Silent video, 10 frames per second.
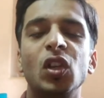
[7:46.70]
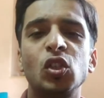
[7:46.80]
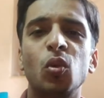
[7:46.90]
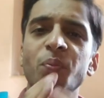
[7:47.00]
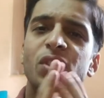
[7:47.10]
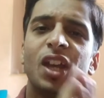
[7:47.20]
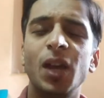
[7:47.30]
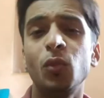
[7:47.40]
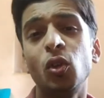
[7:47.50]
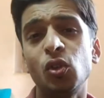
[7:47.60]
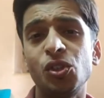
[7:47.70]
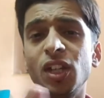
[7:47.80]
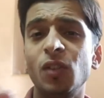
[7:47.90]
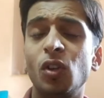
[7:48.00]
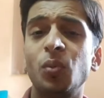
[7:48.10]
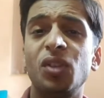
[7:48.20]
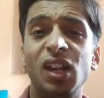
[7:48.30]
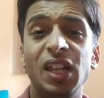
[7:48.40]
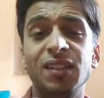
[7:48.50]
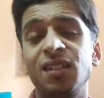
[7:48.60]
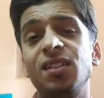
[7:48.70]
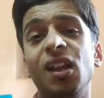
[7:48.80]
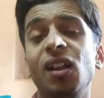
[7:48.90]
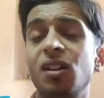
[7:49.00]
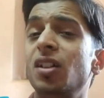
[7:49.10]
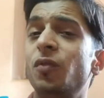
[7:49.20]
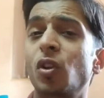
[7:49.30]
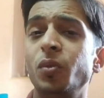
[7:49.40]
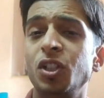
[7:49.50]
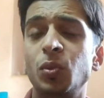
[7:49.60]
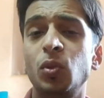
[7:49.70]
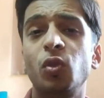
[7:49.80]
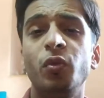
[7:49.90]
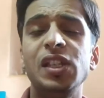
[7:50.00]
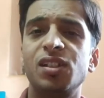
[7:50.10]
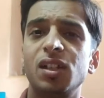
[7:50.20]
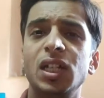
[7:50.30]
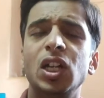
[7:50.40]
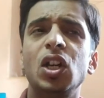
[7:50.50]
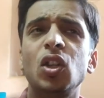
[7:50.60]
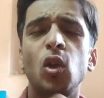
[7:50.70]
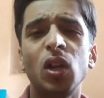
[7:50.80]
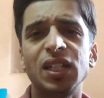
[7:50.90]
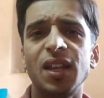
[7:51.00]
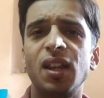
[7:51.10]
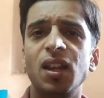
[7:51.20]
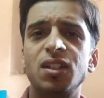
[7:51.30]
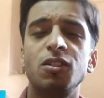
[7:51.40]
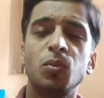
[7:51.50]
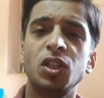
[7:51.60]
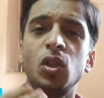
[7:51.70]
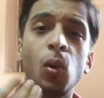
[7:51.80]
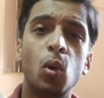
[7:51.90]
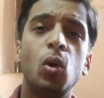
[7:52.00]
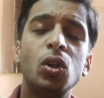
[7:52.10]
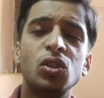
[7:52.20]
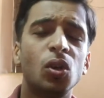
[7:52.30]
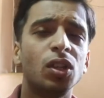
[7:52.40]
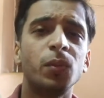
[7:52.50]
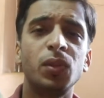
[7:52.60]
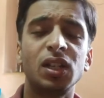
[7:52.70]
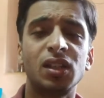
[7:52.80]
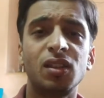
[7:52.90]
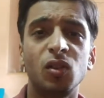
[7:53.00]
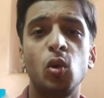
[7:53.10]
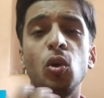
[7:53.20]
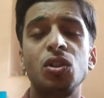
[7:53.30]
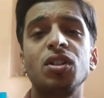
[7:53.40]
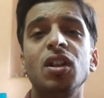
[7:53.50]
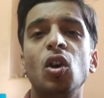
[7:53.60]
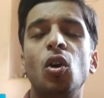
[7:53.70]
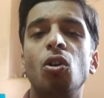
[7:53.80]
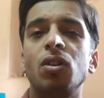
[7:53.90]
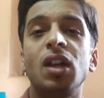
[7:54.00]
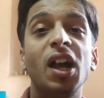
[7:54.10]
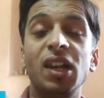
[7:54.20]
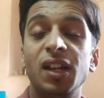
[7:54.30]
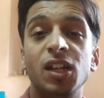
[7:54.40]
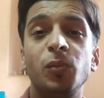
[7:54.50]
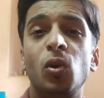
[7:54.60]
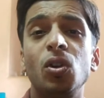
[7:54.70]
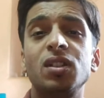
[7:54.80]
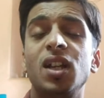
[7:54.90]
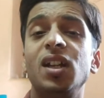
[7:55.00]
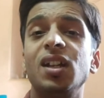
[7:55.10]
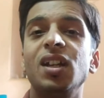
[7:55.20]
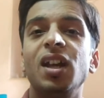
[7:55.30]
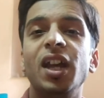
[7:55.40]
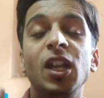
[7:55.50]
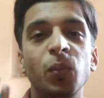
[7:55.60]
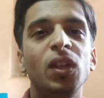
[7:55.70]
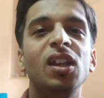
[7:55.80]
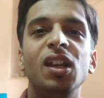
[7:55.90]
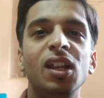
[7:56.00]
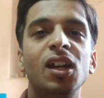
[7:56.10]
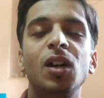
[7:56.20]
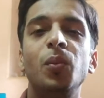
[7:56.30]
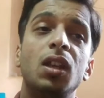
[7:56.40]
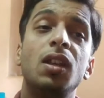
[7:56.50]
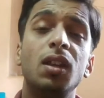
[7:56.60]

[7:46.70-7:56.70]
So I'm going to share one of the lessons I learned from this book, which not exactly lessons, but the quotes or the highlighted points that hit me really up.